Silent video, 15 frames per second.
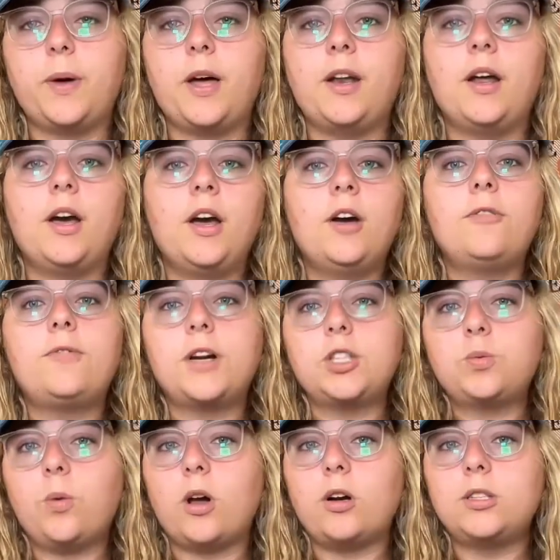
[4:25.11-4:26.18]
But
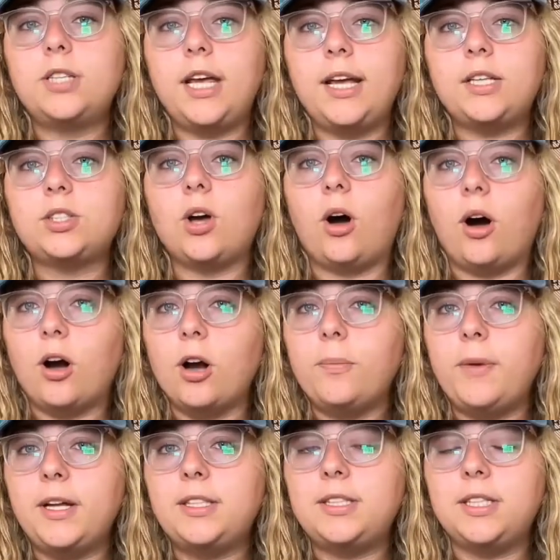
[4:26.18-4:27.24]
freshwater tanks
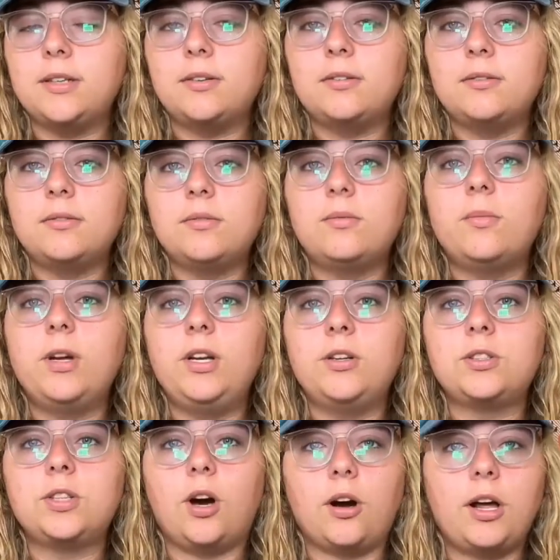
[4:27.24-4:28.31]
are a big deal when
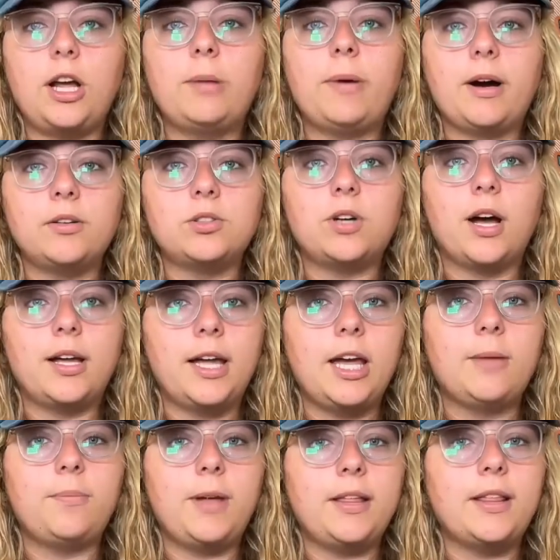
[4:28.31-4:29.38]
you're talking about dry
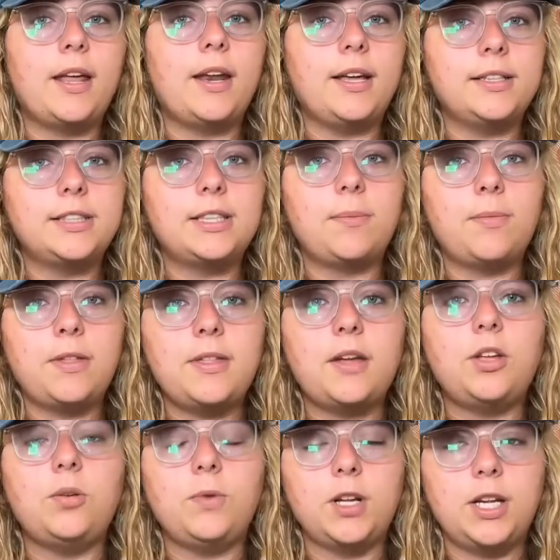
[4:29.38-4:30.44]
camping. That is something
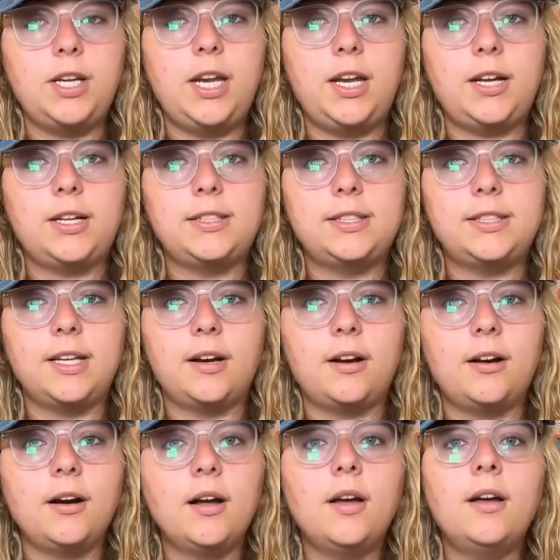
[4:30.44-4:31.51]
that you really need to
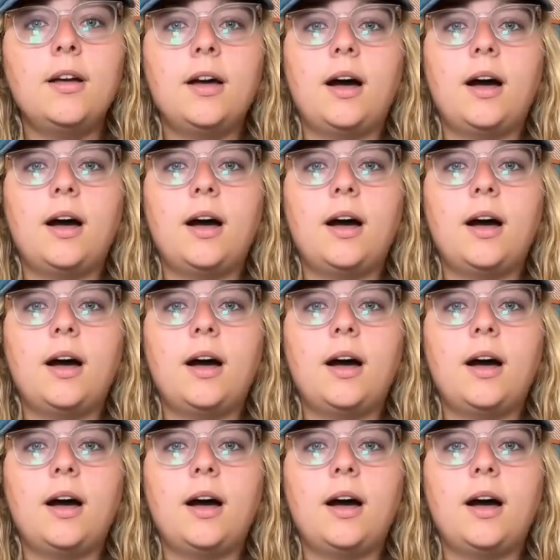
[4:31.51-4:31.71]
consider.